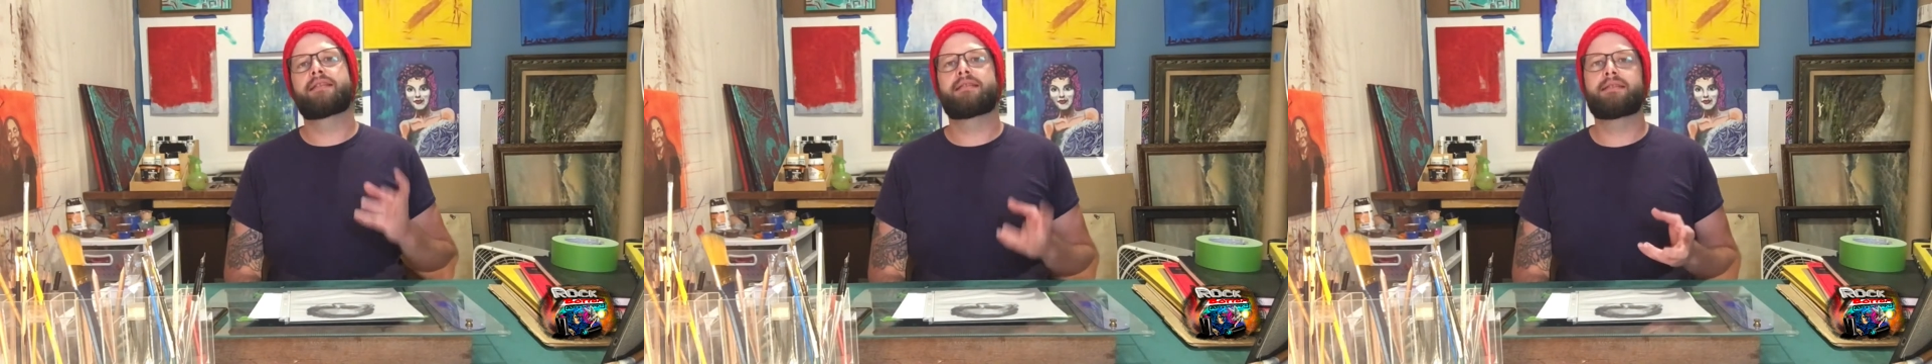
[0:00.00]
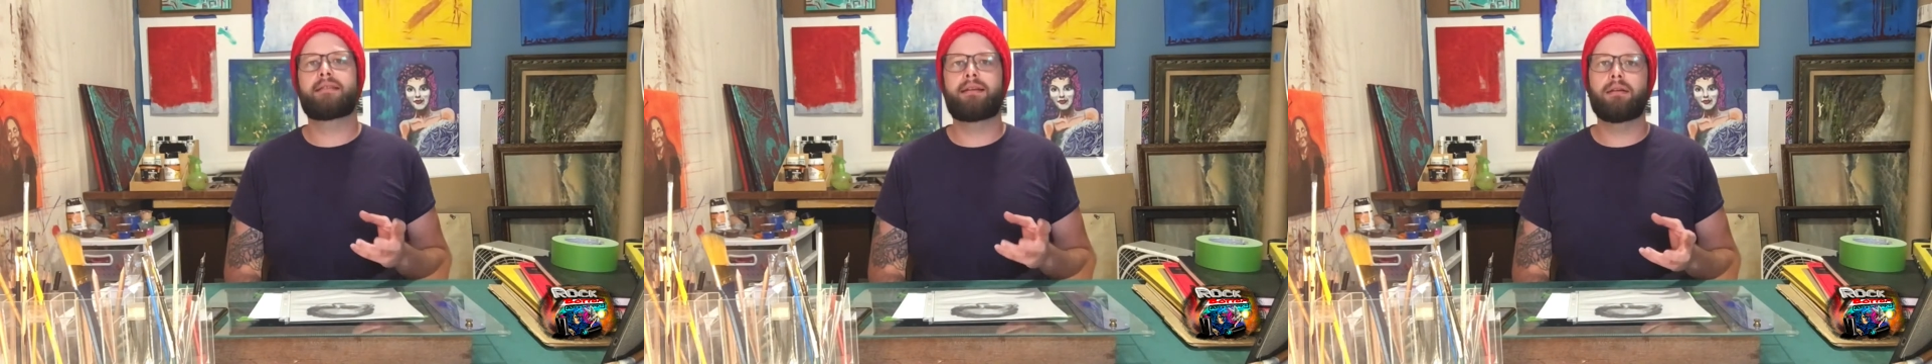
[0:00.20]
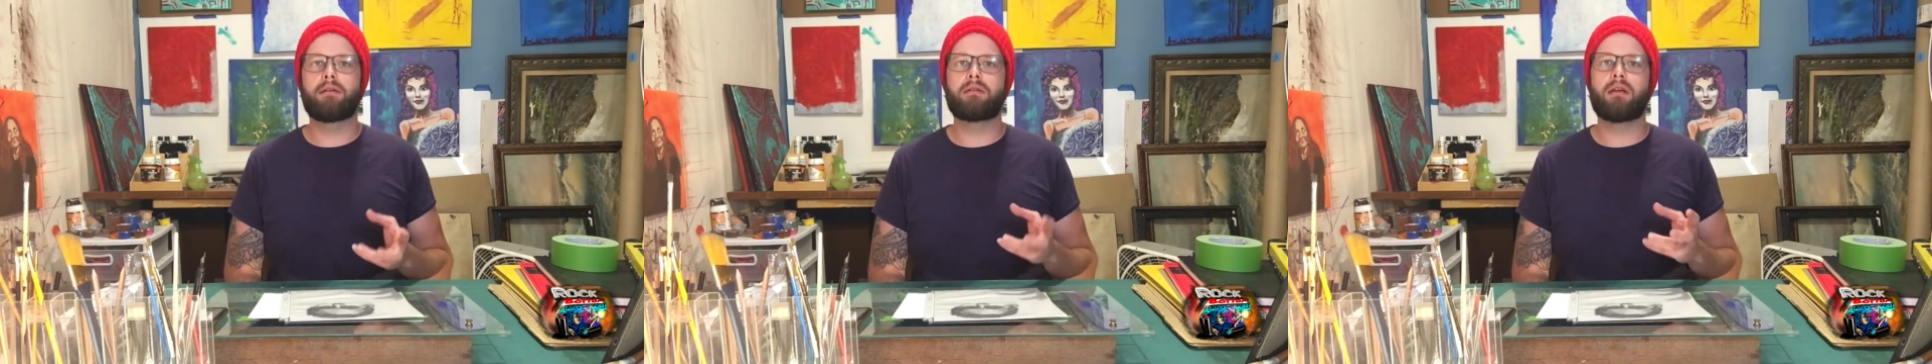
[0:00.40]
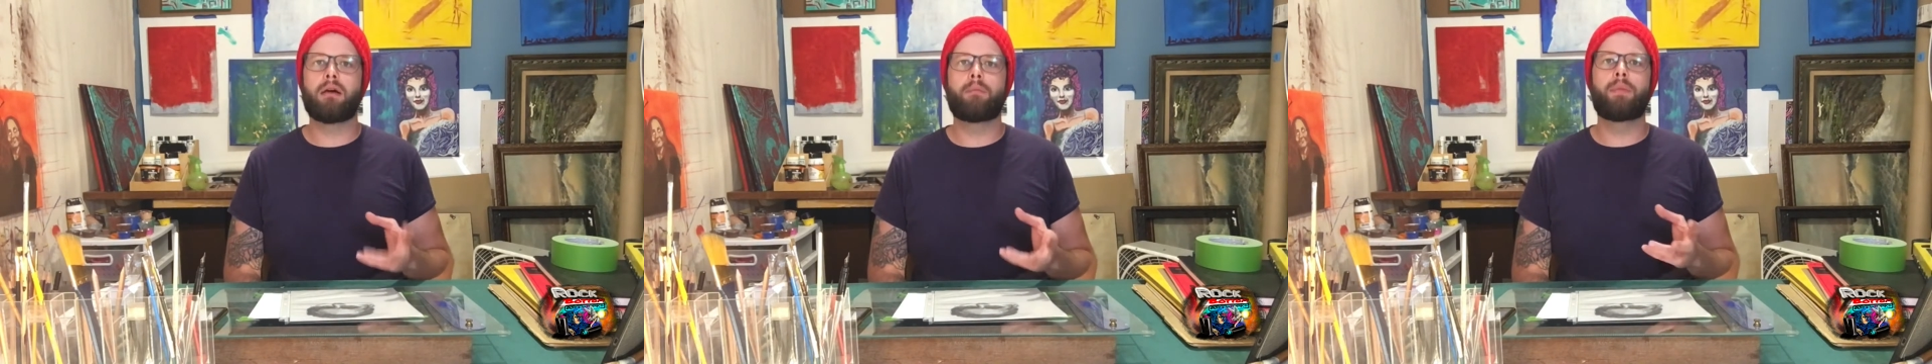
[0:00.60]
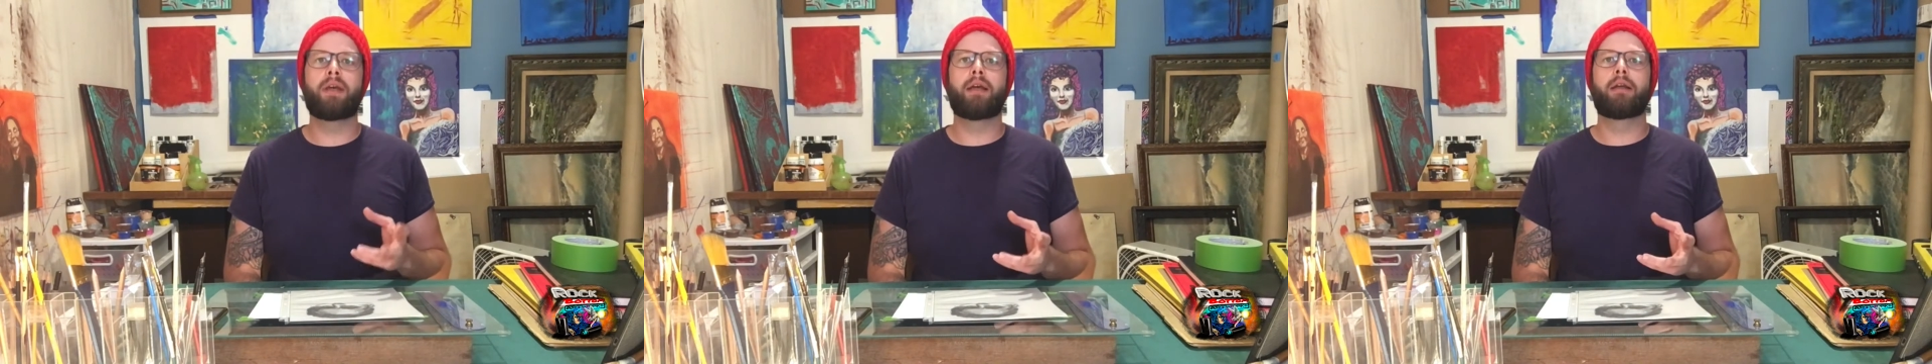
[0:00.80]
And these skills
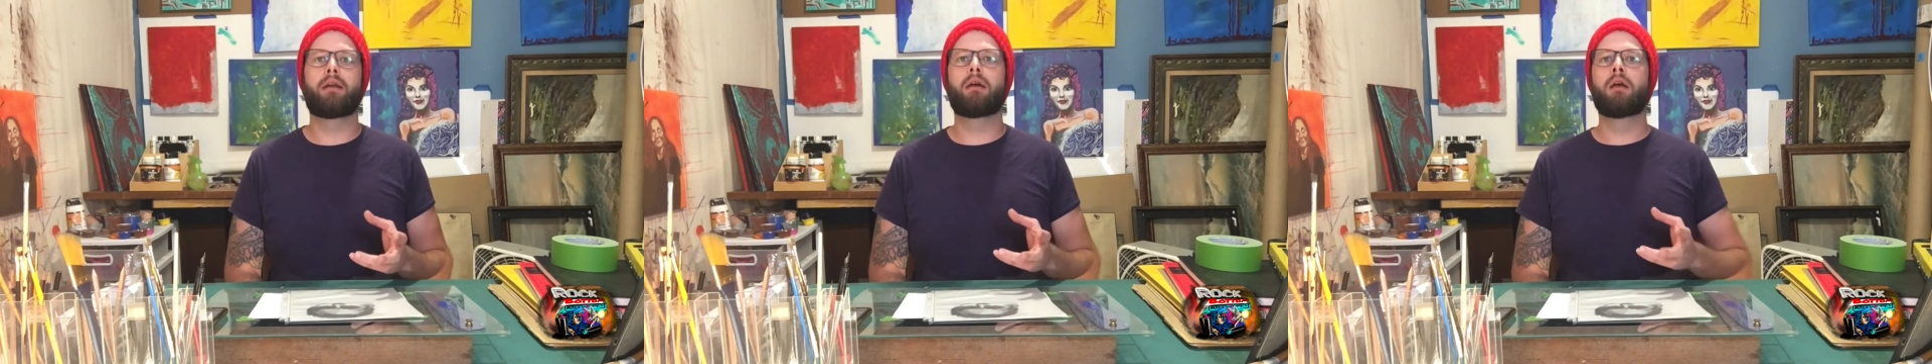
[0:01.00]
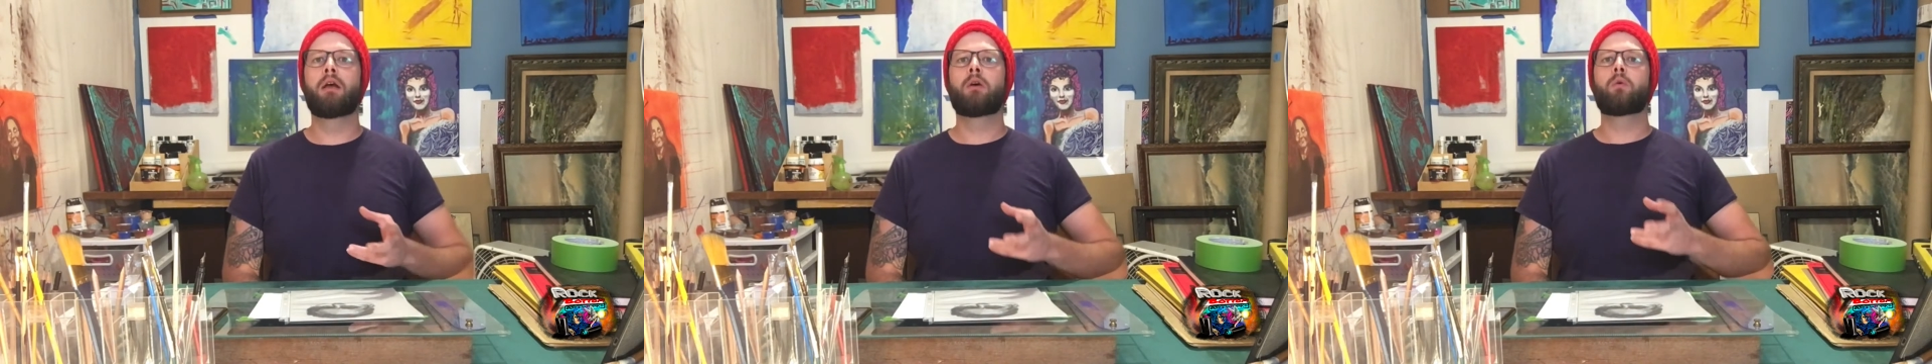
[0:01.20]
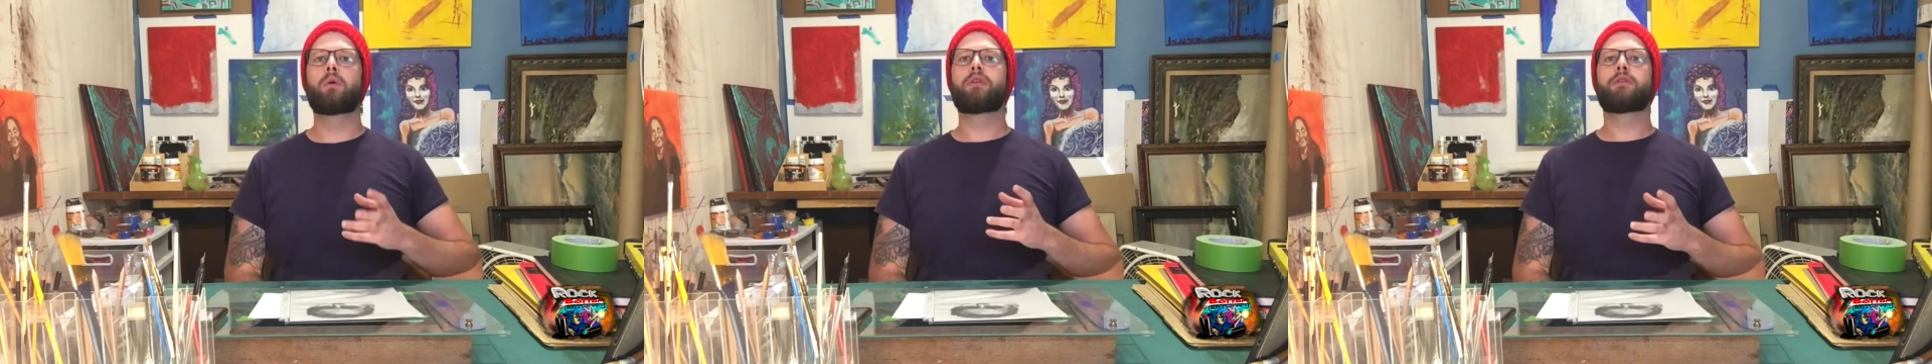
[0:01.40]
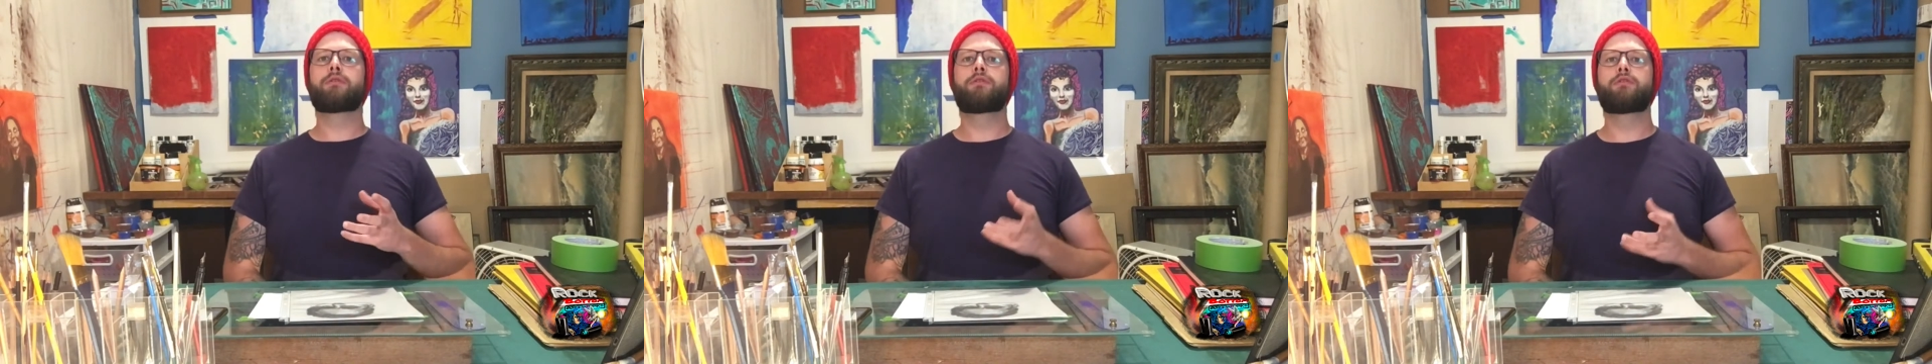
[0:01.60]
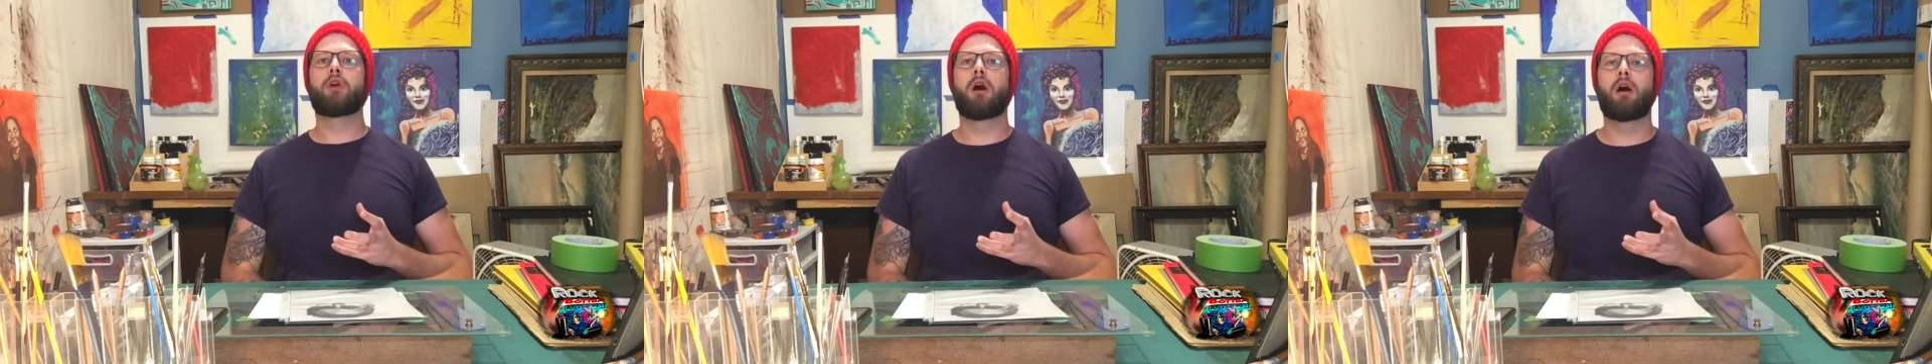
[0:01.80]
come in
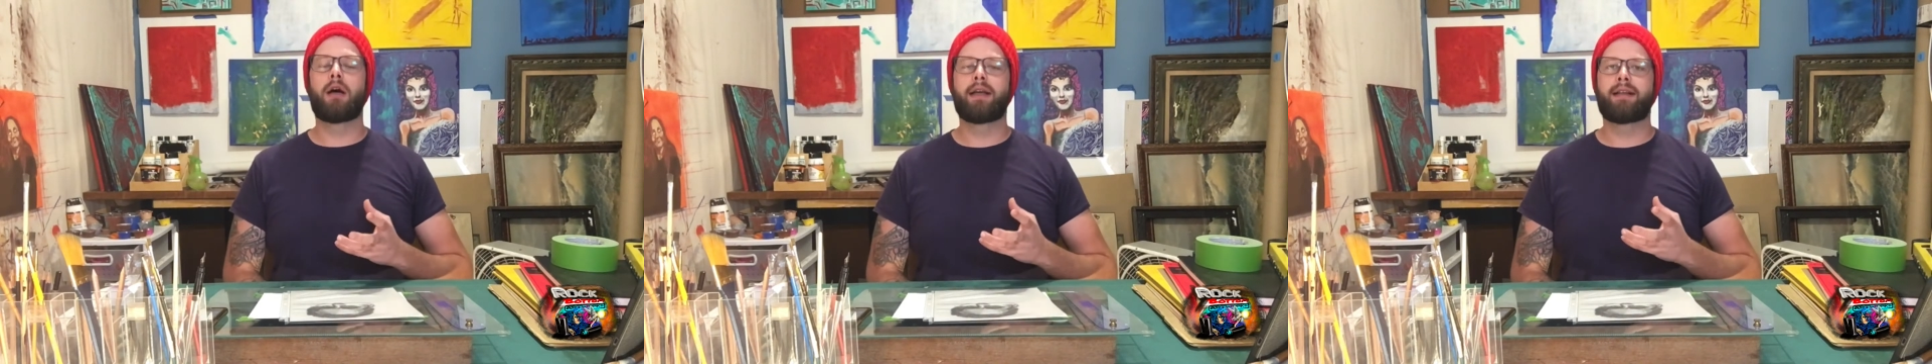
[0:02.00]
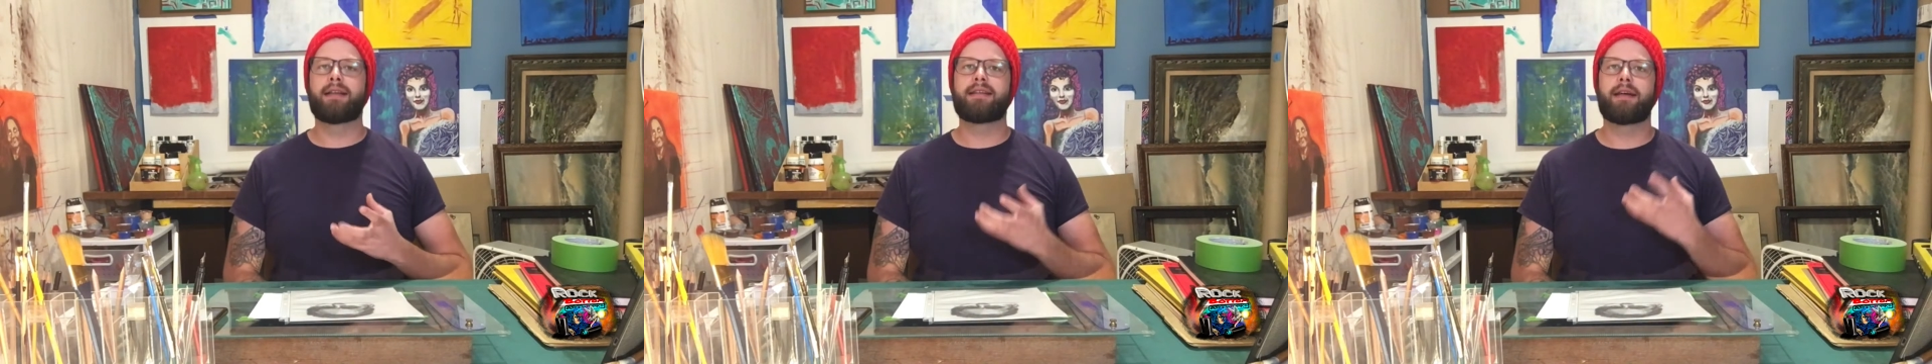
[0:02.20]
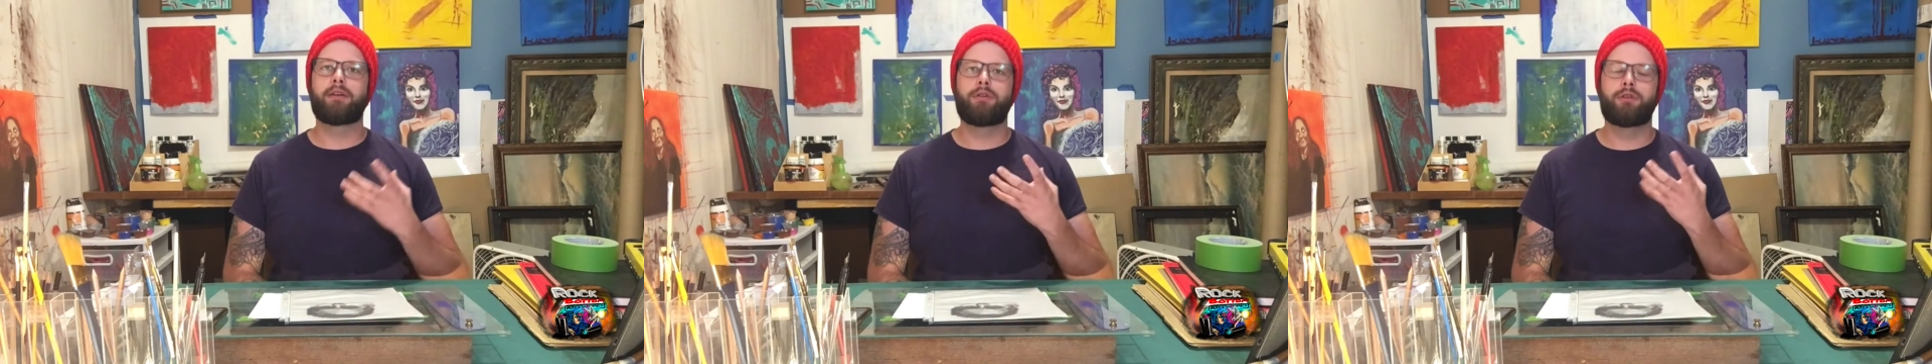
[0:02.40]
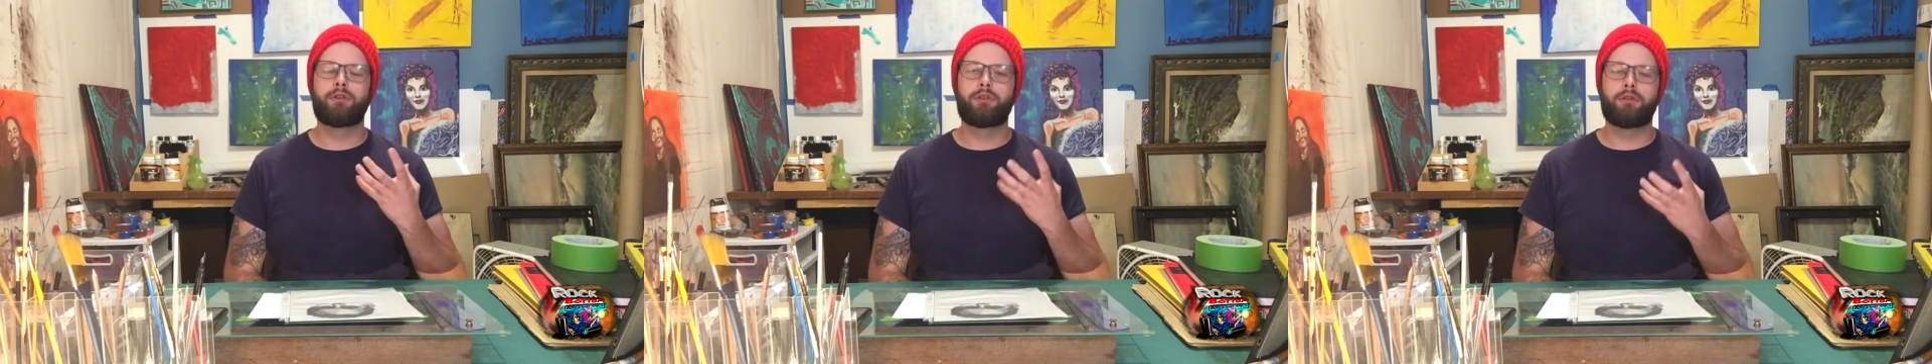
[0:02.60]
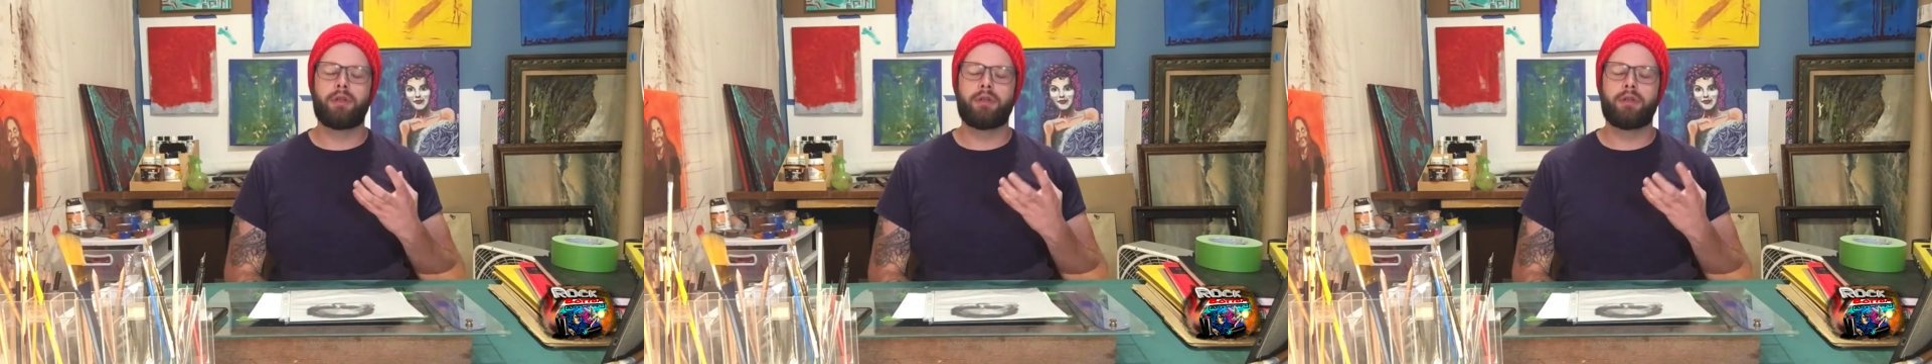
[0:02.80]
with drawing. That's how you